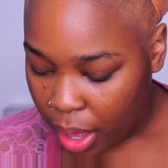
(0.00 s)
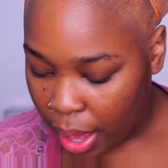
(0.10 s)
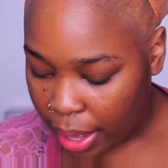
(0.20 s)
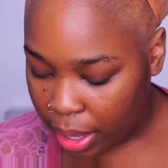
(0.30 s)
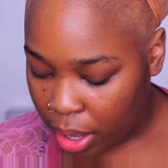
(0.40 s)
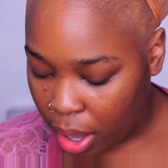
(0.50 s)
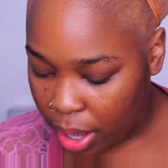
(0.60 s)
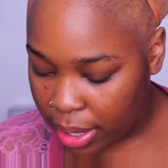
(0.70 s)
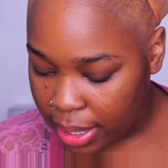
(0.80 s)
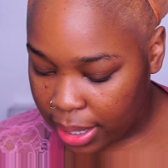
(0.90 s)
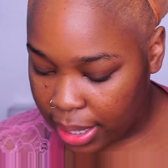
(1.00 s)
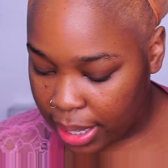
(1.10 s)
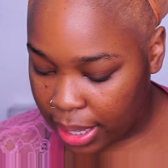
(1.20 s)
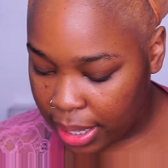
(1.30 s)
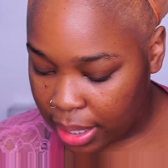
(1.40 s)
I got it
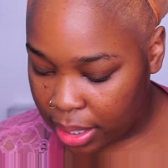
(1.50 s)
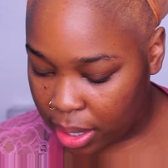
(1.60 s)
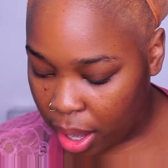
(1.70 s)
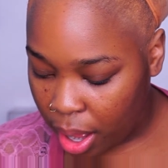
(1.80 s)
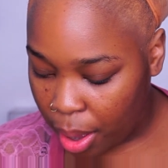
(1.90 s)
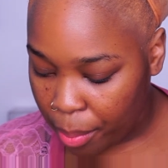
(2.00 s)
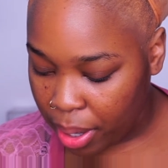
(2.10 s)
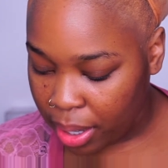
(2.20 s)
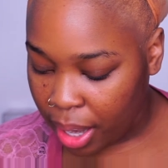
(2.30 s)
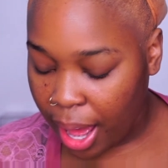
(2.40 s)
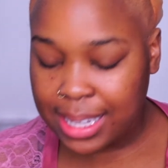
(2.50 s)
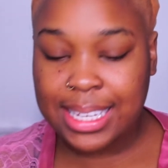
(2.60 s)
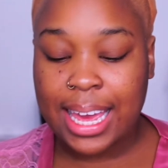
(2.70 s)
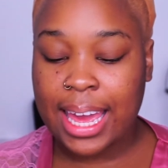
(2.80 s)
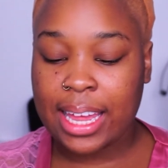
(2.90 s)
in um,
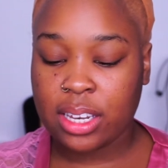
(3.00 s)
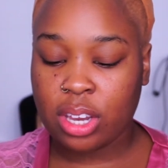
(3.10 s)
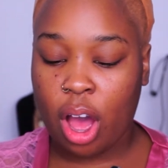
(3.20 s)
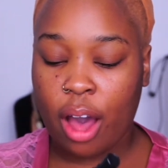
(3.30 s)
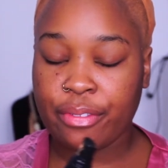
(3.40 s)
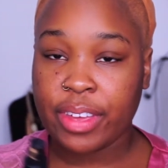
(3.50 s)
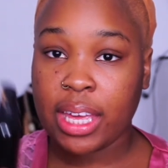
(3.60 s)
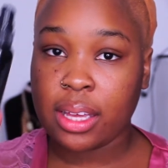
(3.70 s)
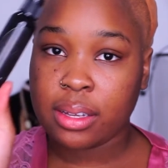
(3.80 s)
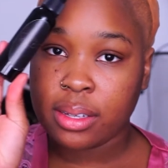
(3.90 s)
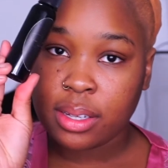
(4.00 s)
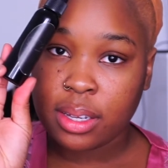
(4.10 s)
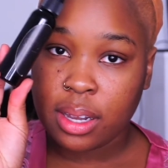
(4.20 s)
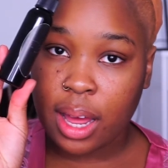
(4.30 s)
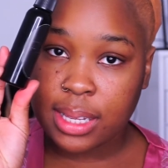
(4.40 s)
latte and toffee.
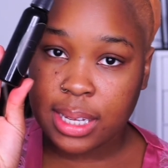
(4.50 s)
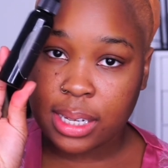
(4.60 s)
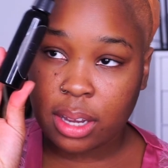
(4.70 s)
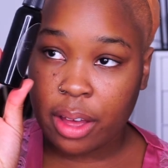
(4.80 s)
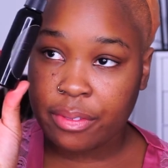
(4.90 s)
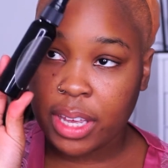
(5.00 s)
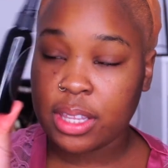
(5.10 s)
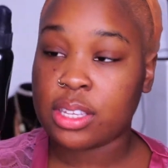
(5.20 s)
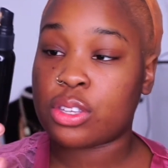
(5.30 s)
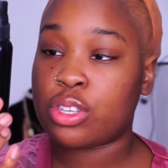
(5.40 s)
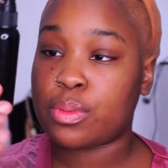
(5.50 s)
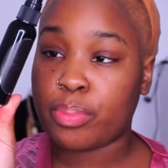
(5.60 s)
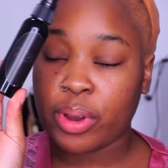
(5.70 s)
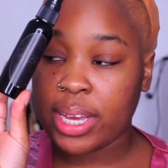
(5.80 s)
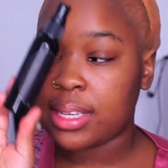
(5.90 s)
Latte and toffee, these
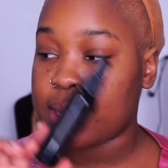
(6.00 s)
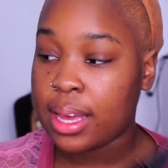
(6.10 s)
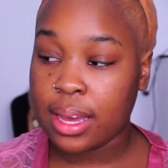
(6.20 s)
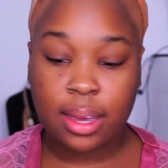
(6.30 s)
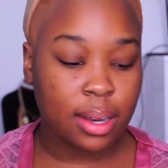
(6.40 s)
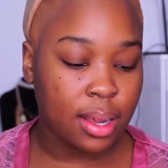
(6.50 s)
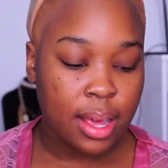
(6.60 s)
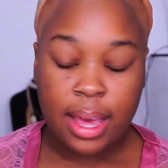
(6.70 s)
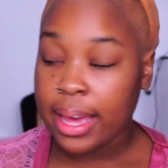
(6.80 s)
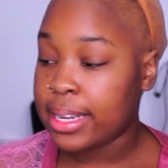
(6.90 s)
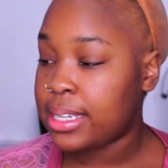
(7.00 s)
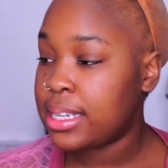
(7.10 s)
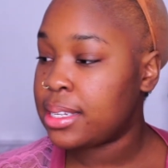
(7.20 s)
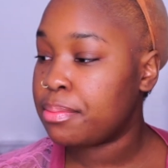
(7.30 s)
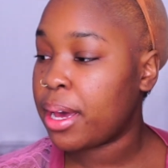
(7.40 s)
sprays, and it
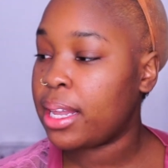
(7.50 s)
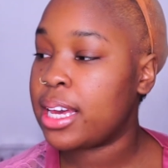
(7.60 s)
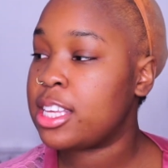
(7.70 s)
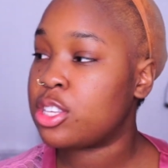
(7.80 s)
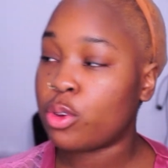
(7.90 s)
tinted my lace